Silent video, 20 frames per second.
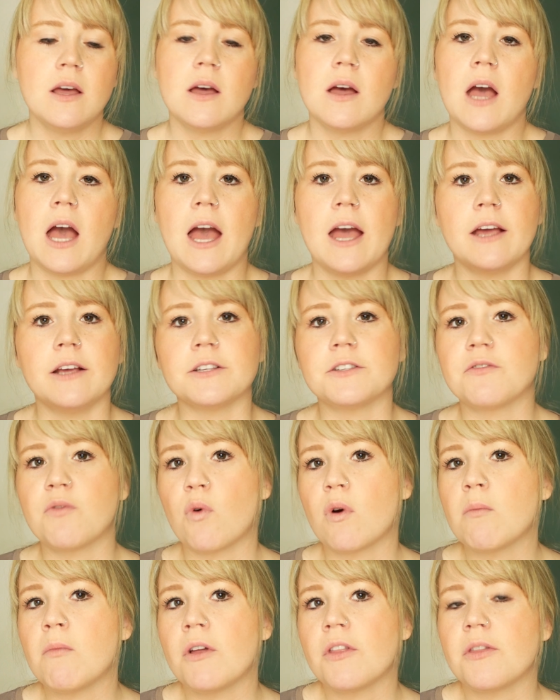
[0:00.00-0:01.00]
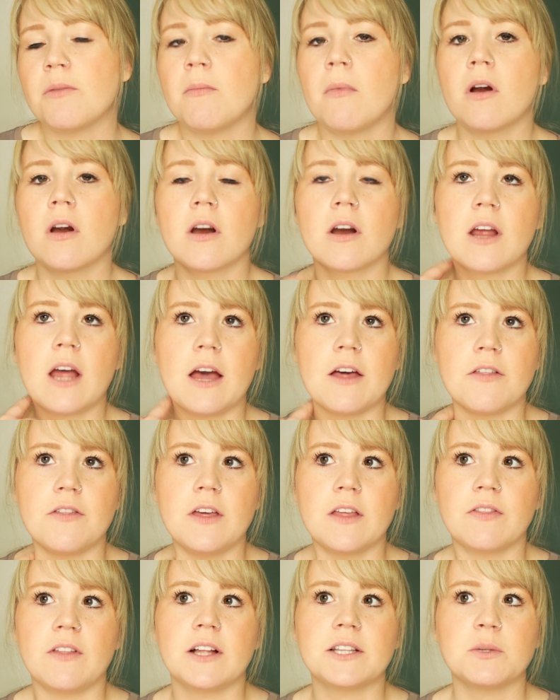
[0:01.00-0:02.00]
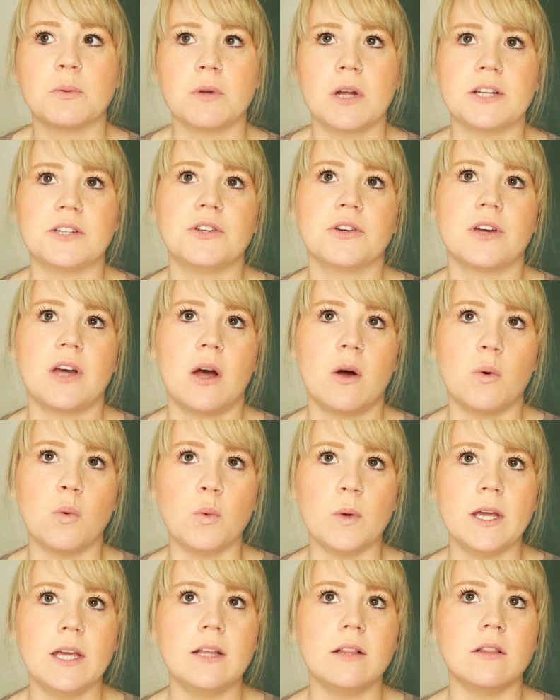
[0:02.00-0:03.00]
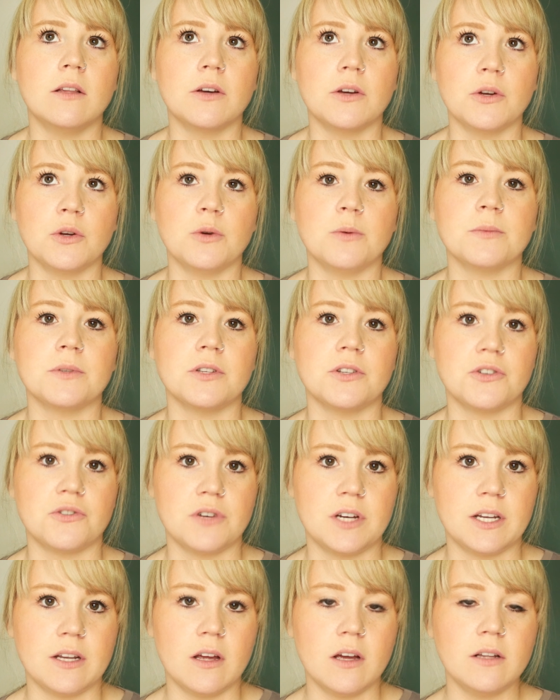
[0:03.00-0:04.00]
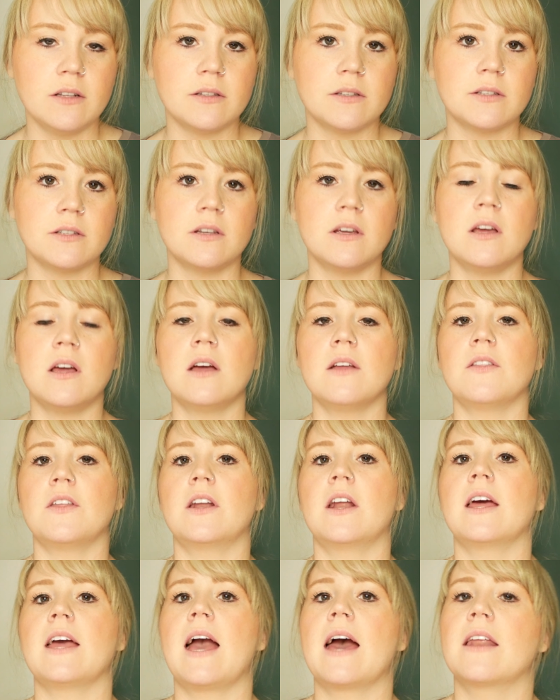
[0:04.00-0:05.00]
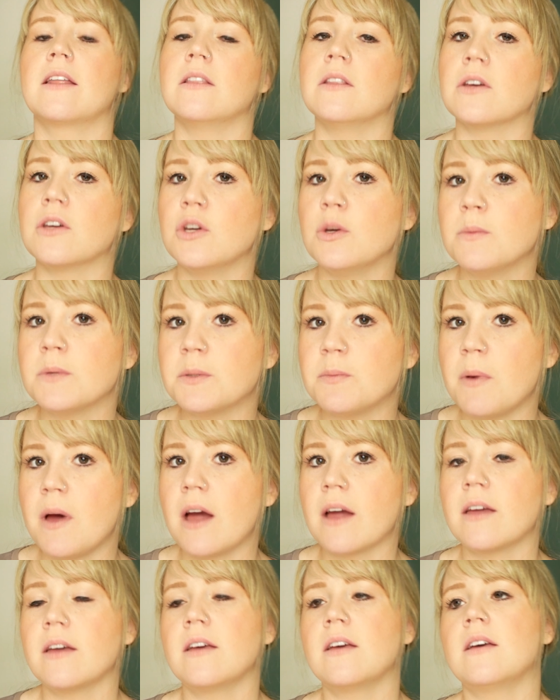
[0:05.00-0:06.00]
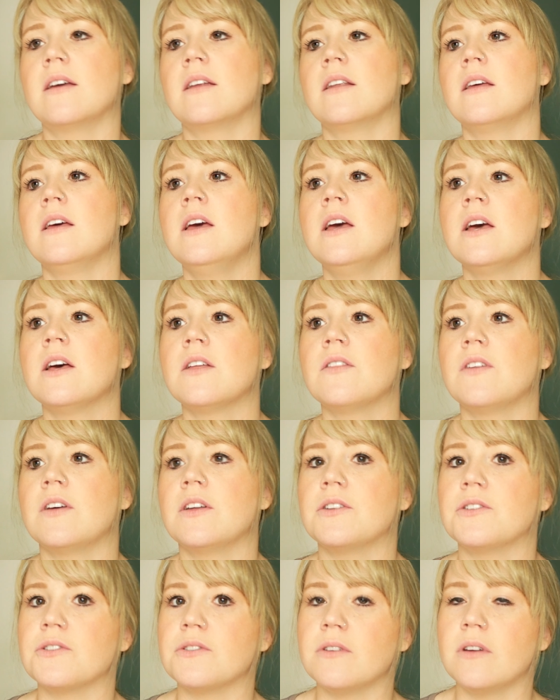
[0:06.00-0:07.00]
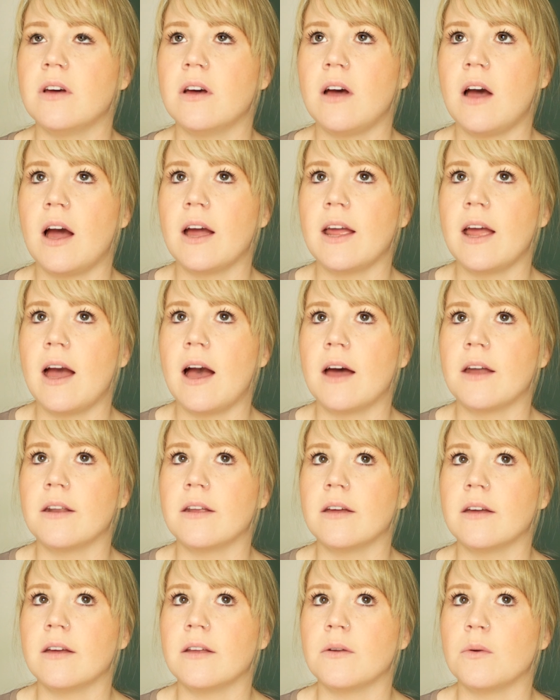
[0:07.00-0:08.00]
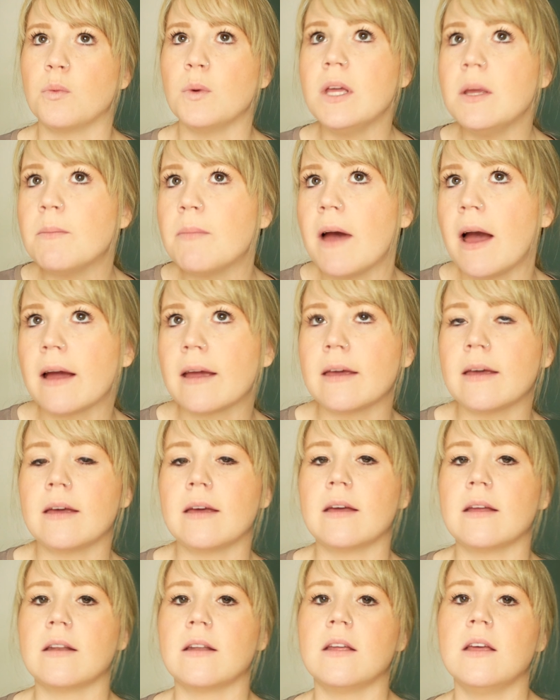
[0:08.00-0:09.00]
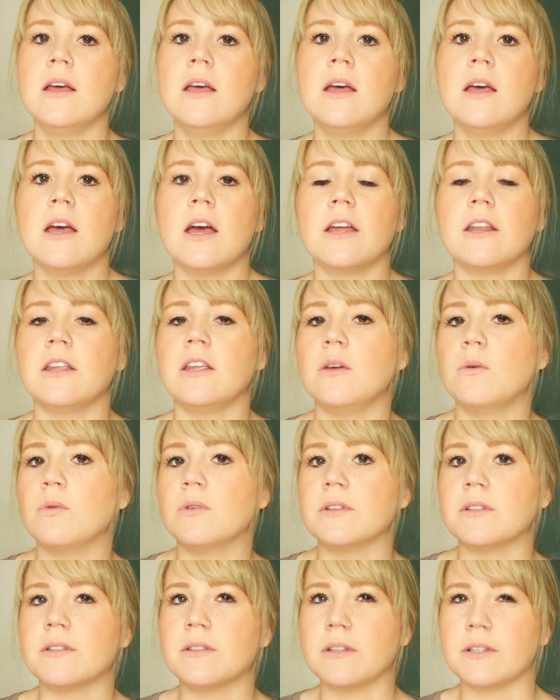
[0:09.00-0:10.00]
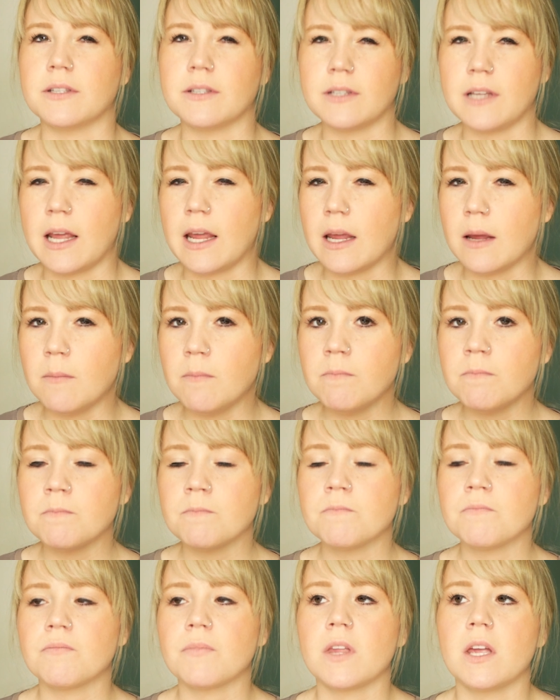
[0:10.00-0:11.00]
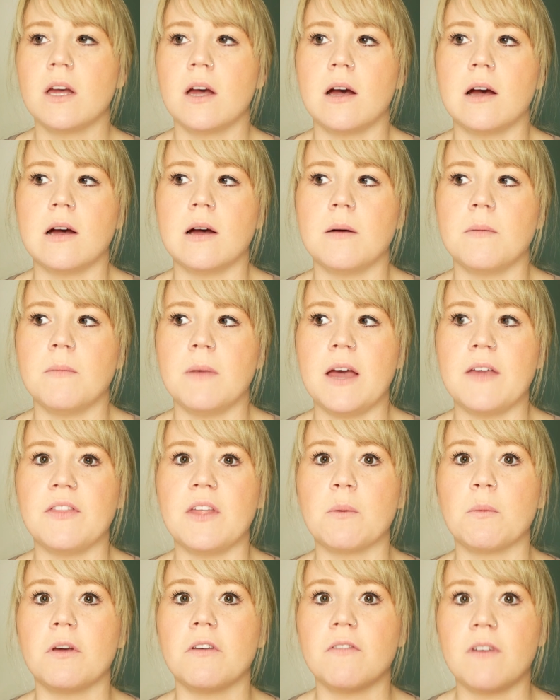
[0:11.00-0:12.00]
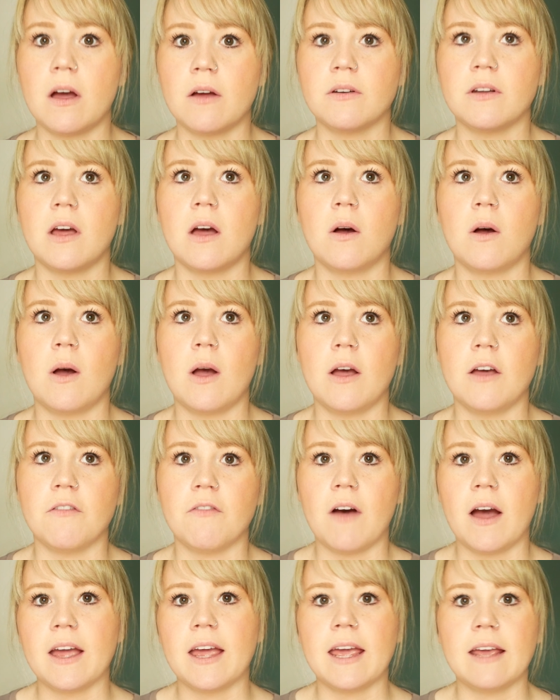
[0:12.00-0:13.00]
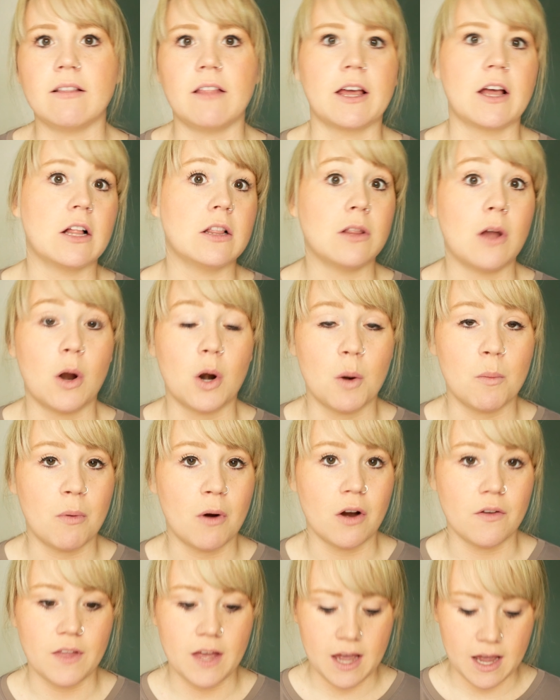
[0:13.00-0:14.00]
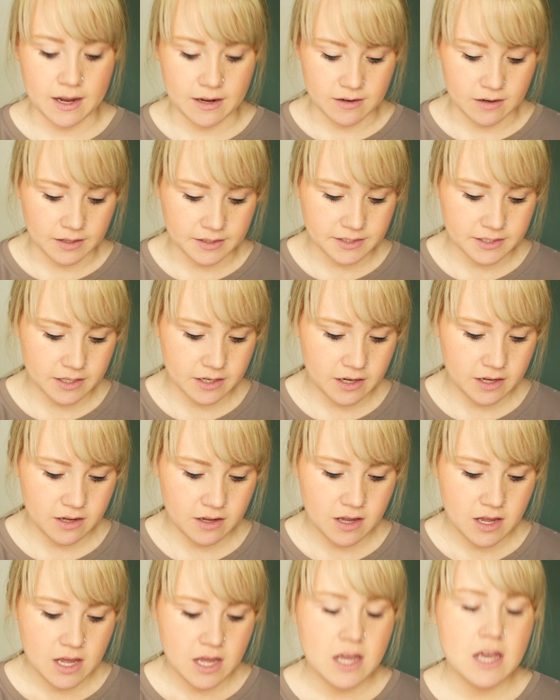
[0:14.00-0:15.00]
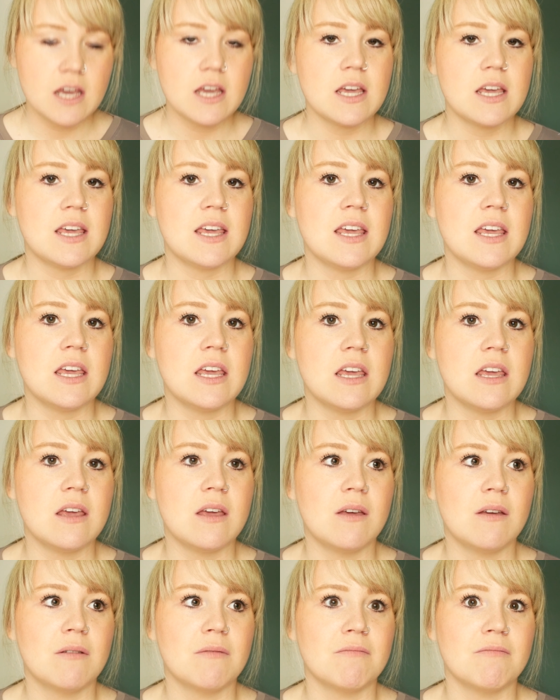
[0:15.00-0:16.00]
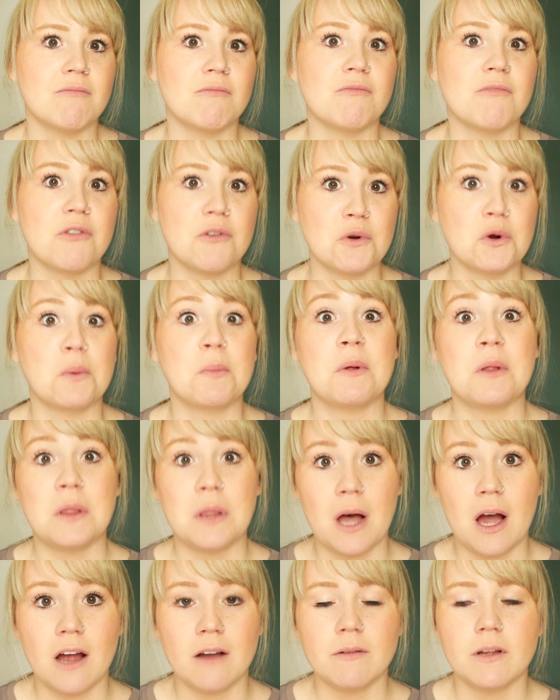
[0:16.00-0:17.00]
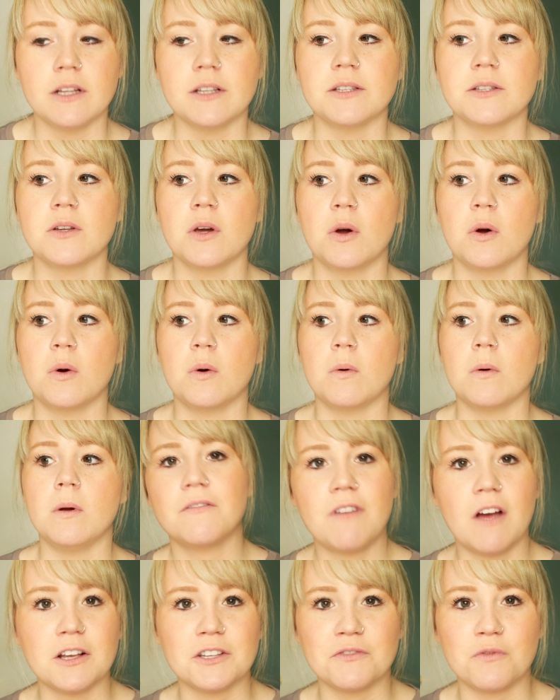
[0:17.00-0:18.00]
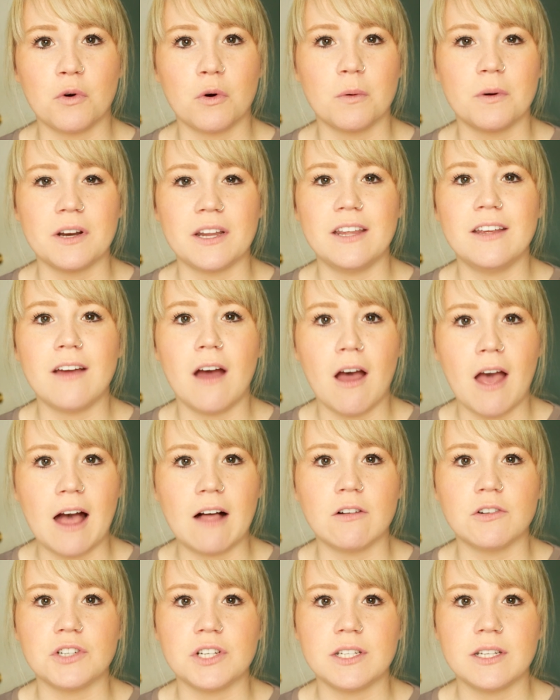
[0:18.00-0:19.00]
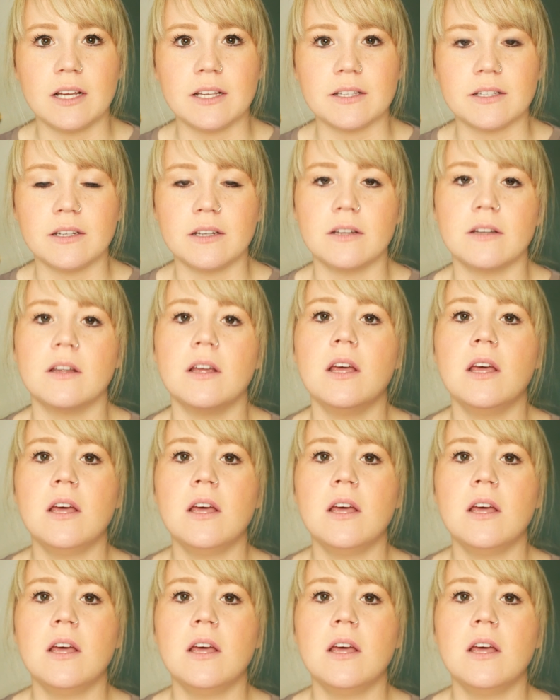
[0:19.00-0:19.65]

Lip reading: At his 4-month mark, I think that's when I took out wheat, legumes, and tree nuts. Then I added legumes back in, then I added wheat back in, and he was the same. And then we found out if I ate like a Lara bar that had nuts in it, he threw up a lot. And so fast forward, he got allergy tested.